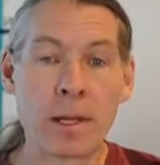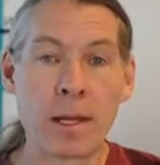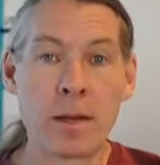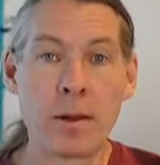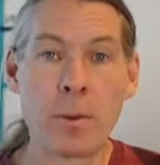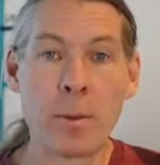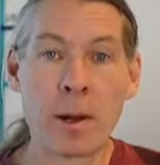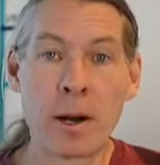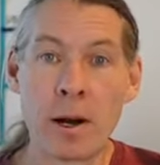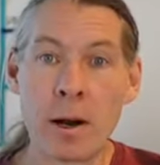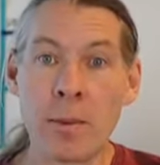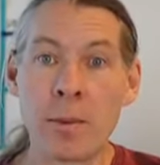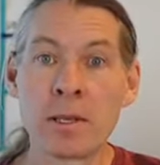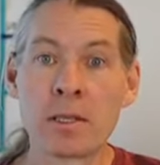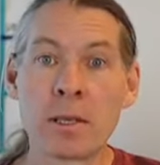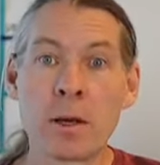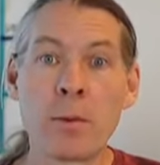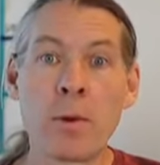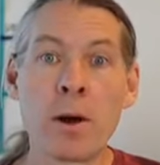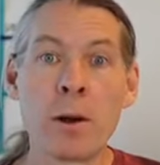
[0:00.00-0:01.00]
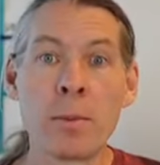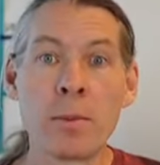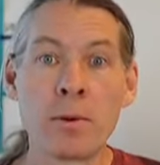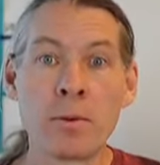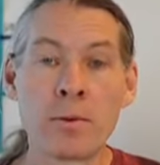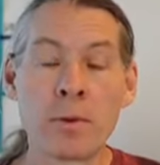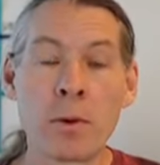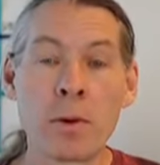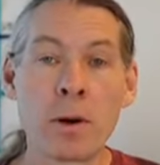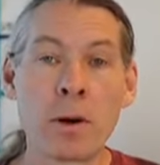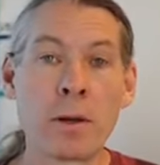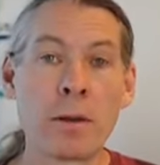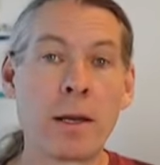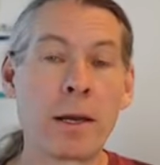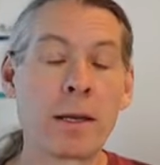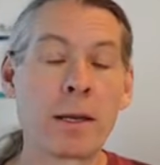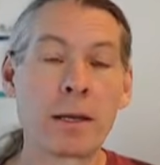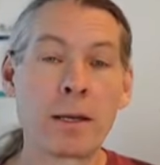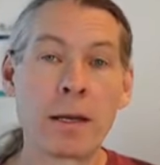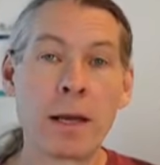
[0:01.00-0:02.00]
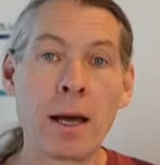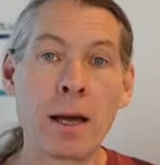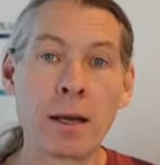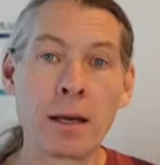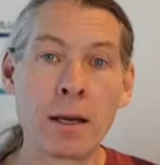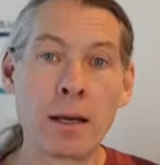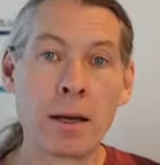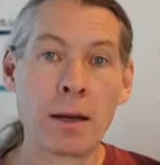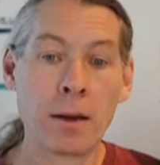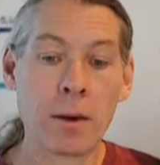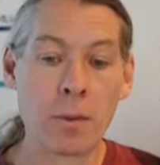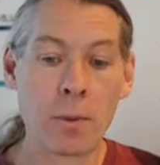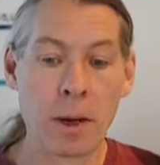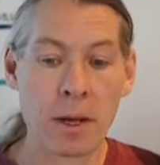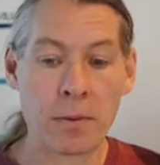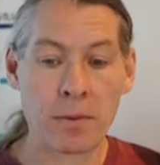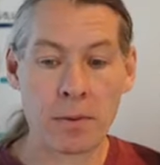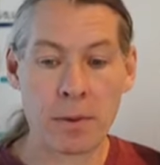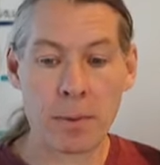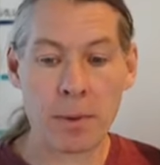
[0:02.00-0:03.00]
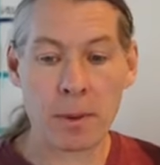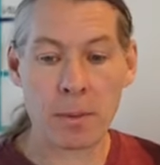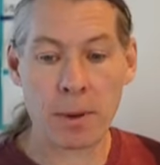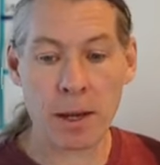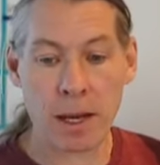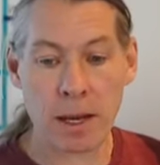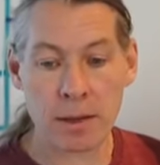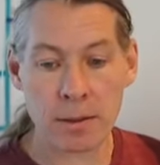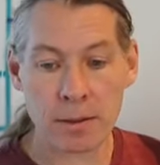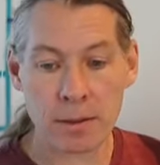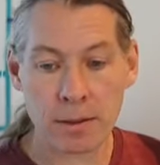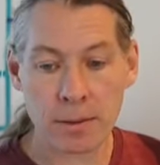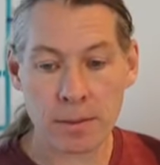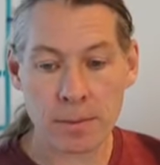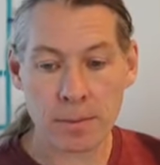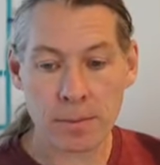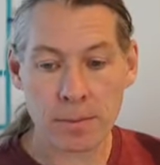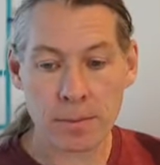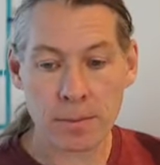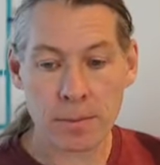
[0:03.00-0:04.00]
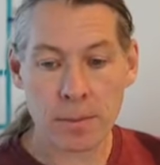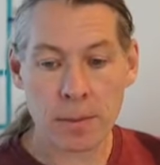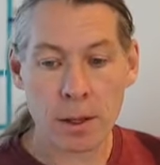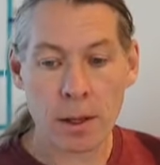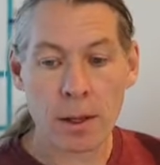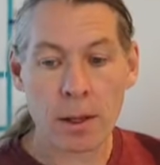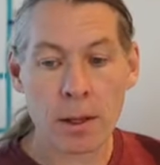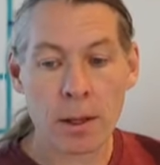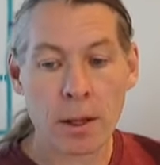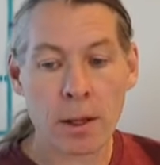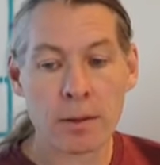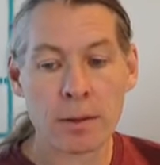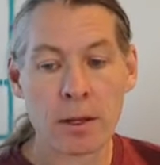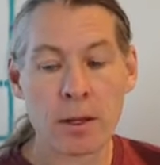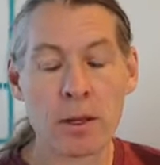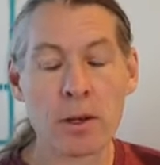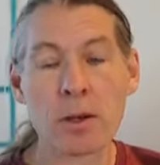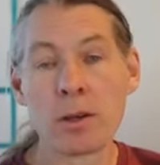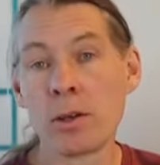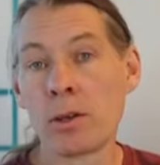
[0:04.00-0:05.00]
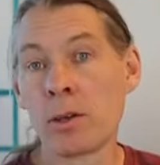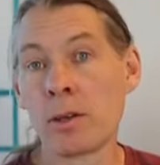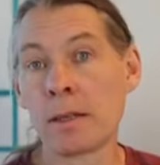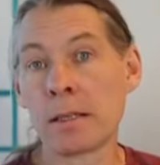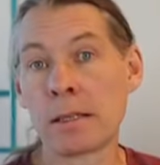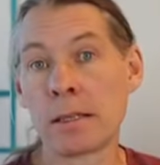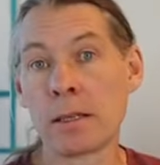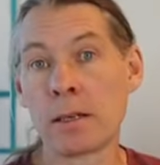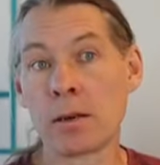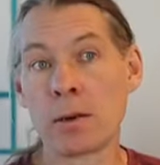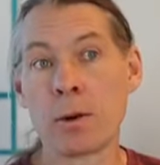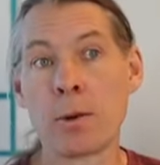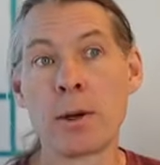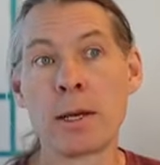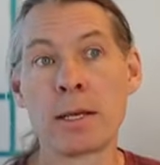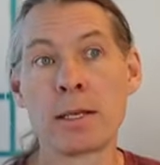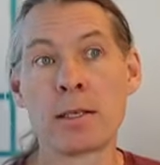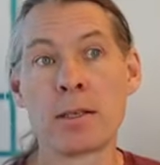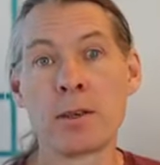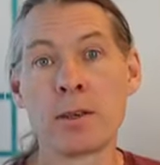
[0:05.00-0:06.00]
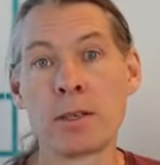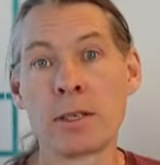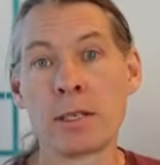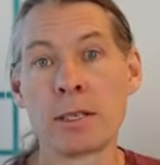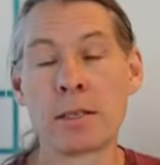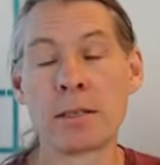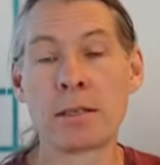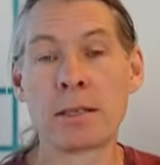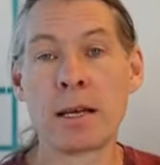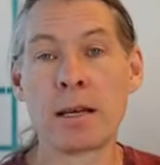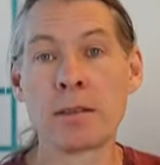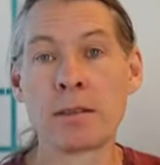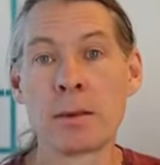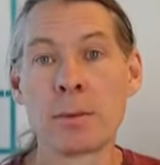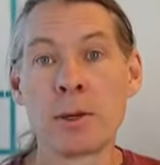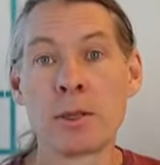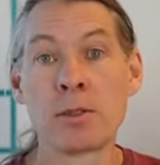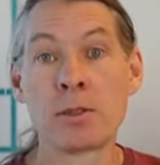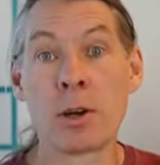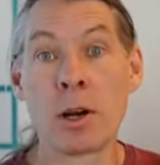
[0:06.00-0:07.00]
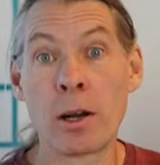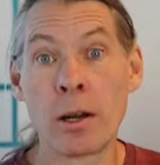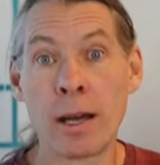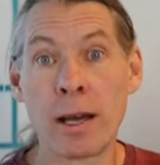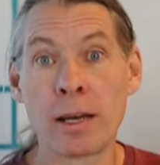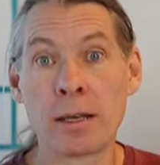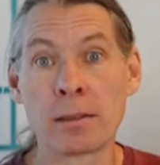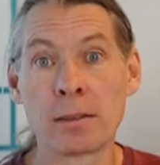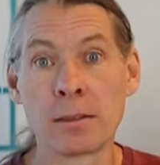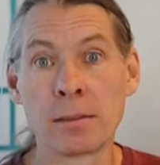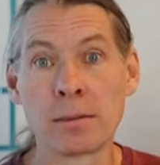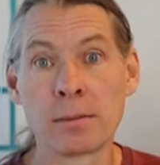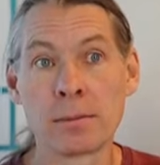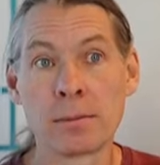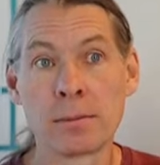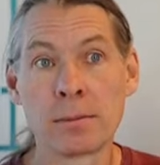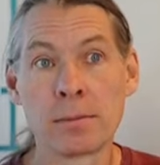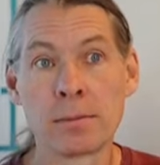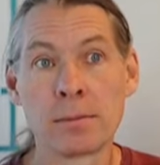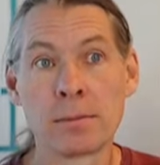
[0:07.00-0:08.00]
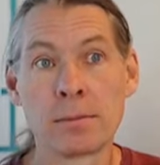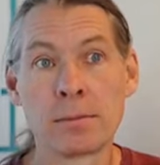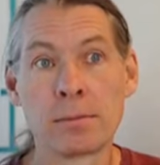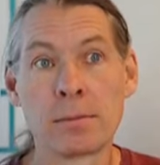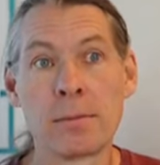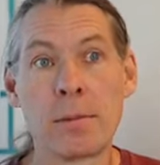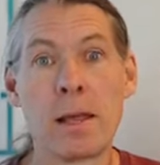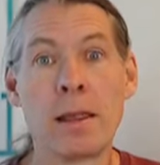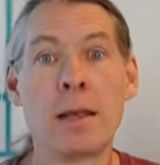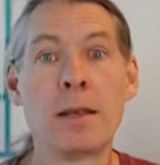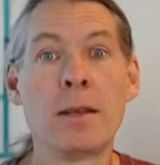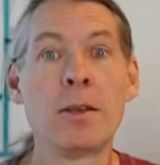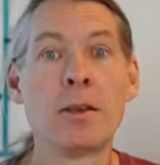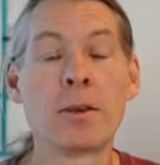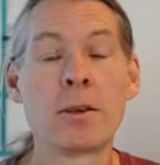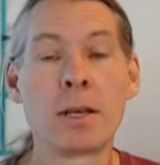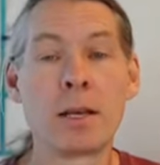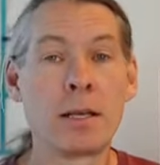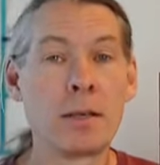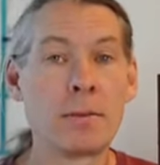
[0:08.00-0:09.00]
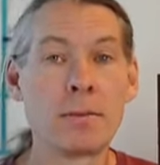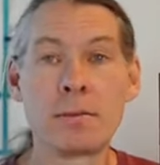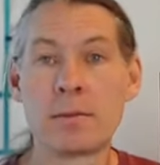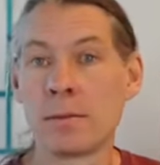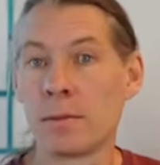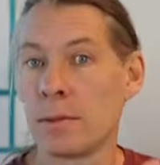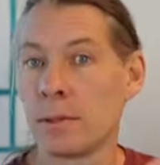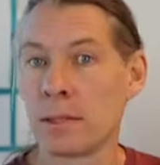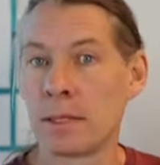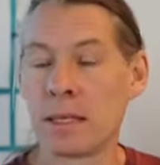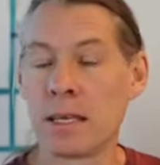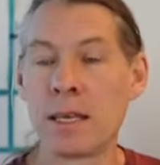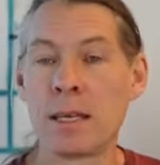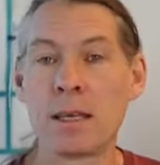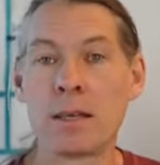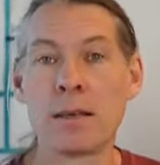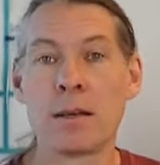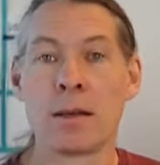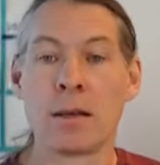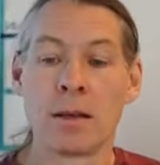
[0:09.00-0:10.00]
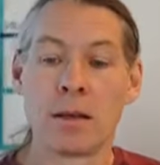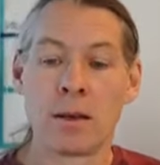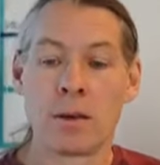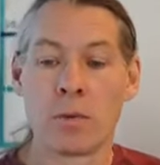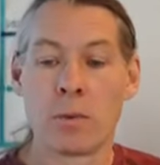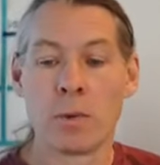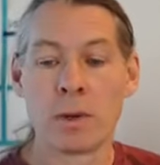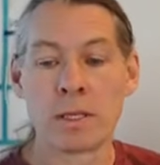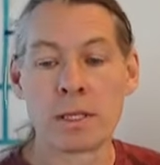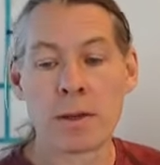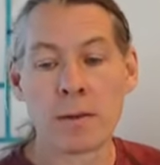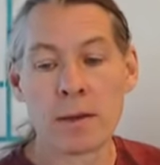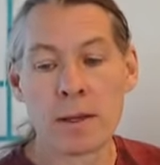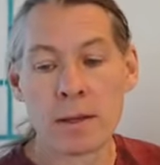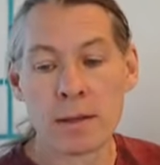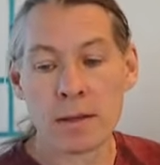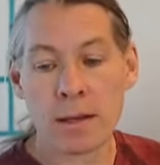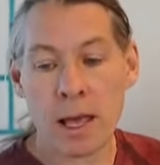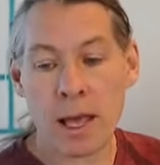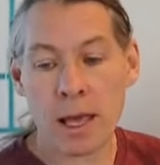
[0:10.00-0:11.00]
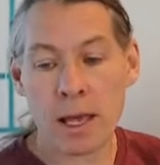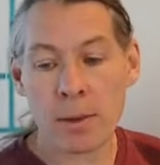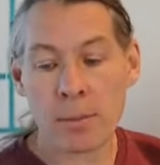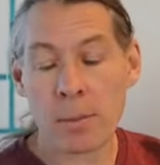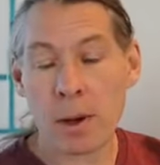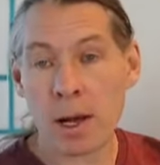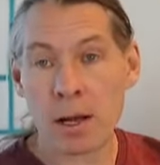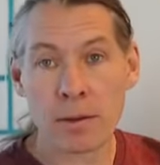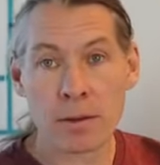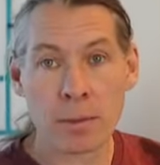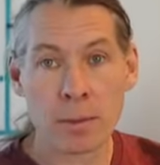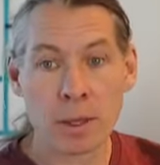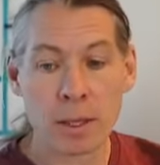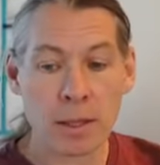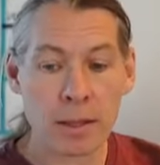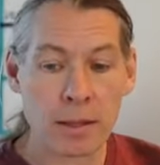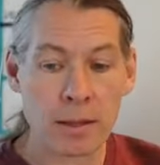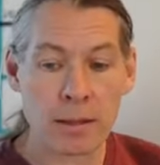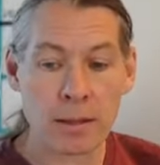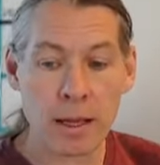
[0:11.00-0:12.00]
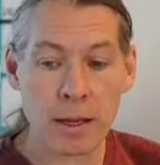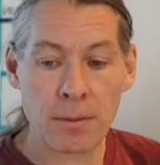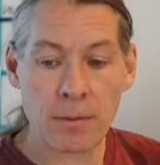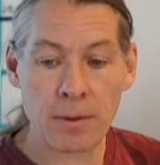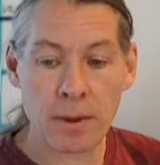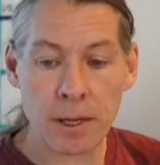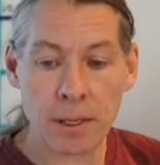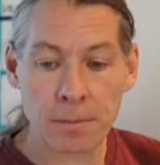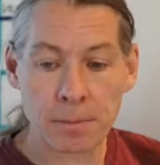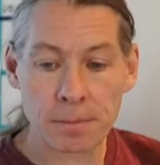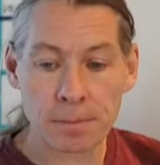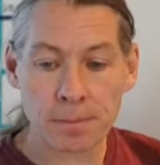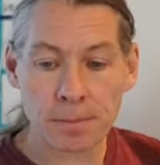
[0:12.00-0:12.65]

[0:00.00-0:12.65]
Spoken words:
No matter how much they want to move forward, they can't get away from the past. And so you can do this little quiz. You can just tell someone, draw an X. And then you can see which of these 8 possibilities they fit.